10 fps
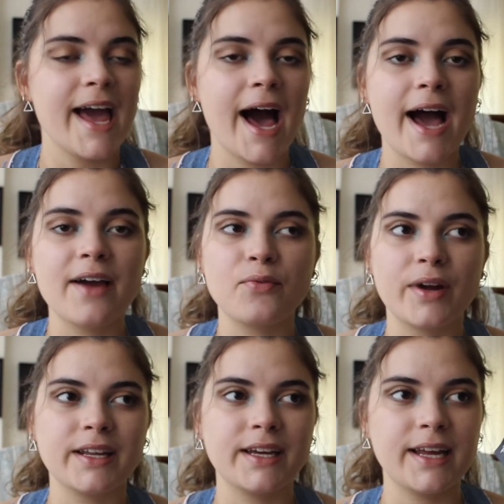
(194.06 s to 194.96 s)
I
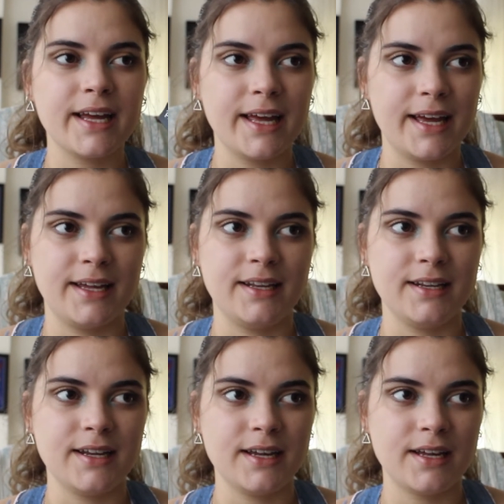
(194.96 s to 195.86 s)
read it
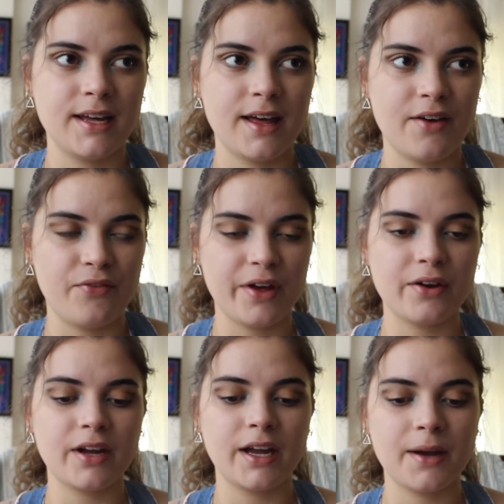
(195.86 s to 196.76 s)
in a
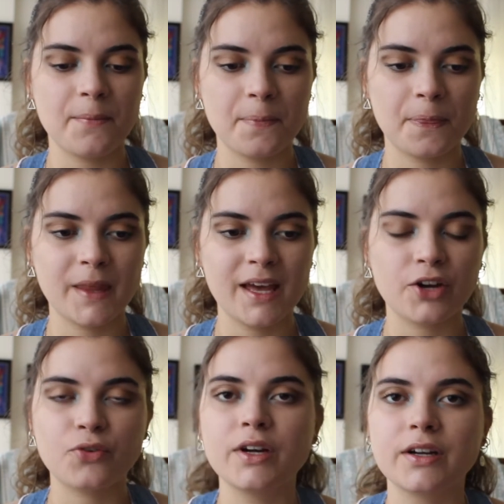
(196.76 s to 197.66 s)
very
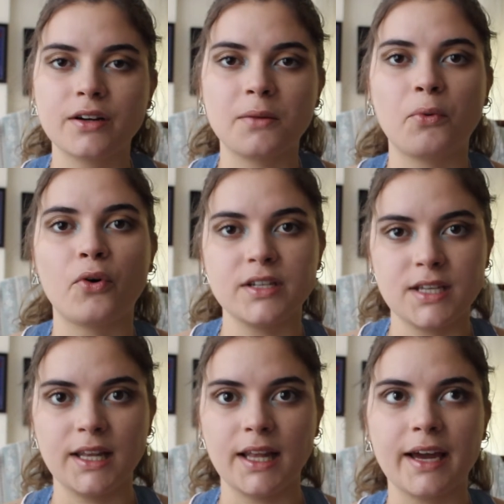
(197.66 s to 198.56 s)
critical point
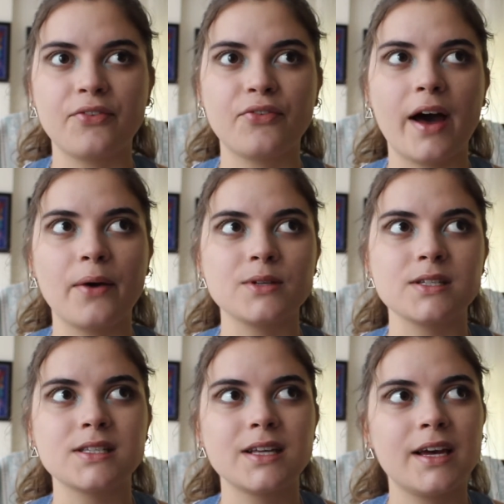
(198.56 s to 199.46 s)
in life. I
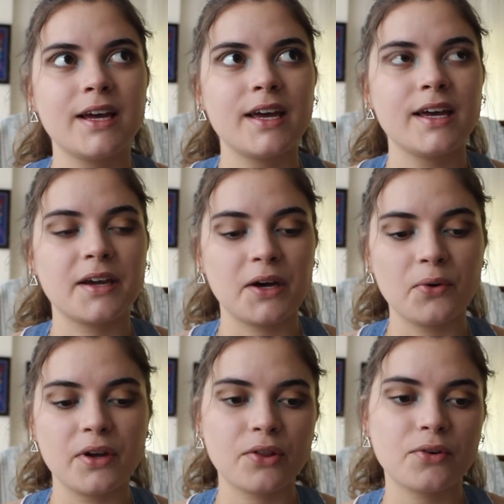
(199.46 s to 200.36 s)
was
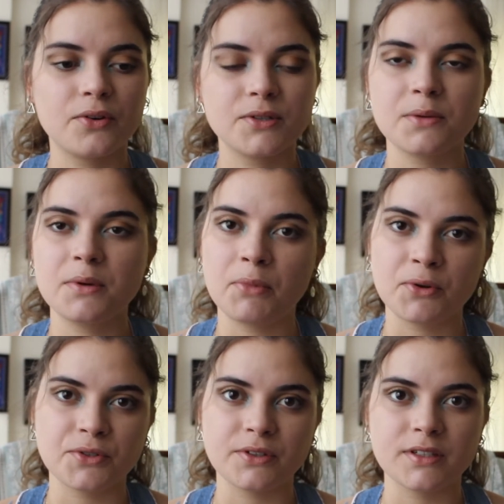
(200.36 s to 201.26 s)
going through some
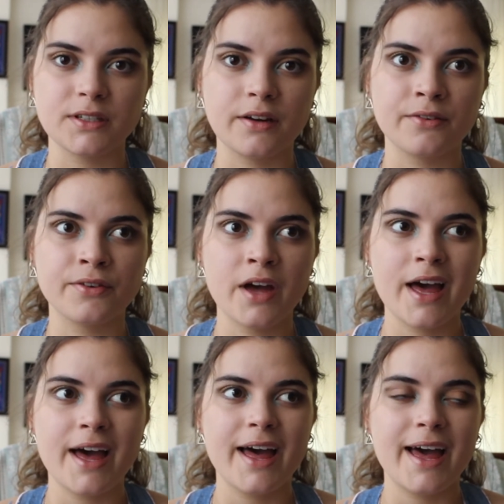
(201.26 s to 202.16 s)
emotional stuff,
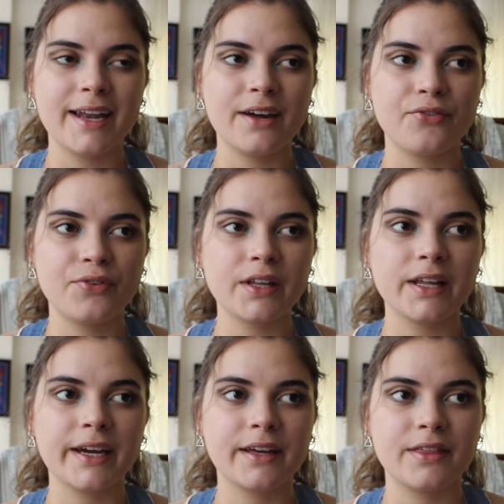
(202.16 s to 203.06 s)
and I feel
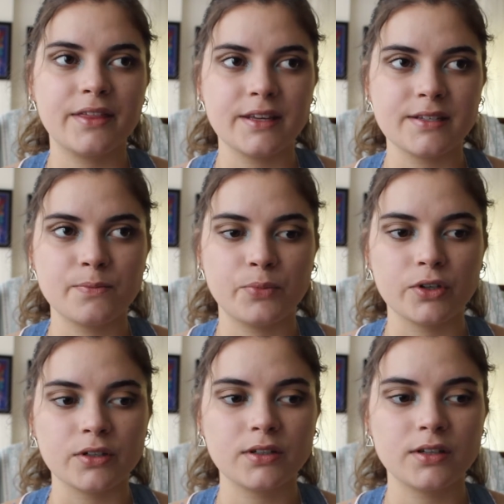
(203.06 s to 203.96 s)
like this
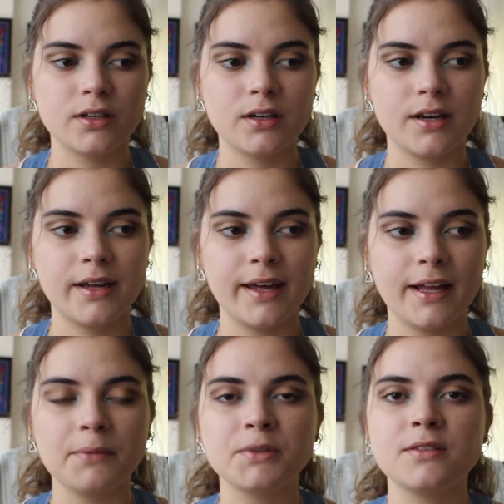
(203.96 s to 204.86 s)
book
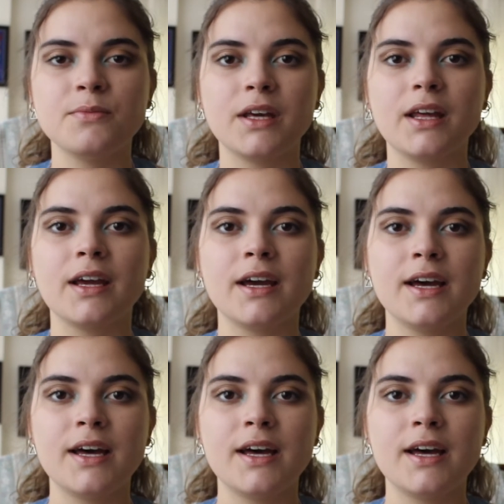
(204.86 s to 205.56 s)
helped me